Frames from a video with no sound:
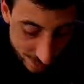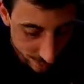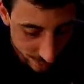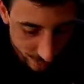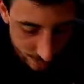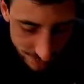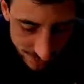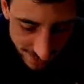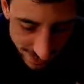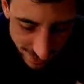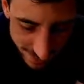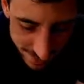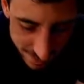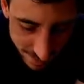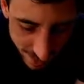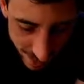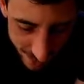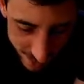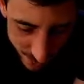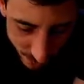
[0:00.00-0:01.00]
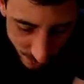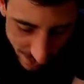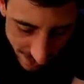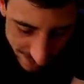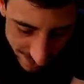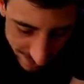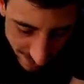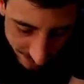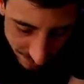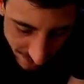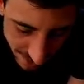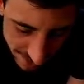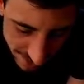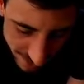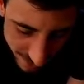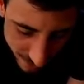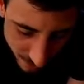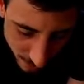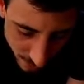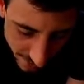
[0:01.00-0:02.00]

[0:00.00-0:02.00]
Good old Elon Musk tweeted something this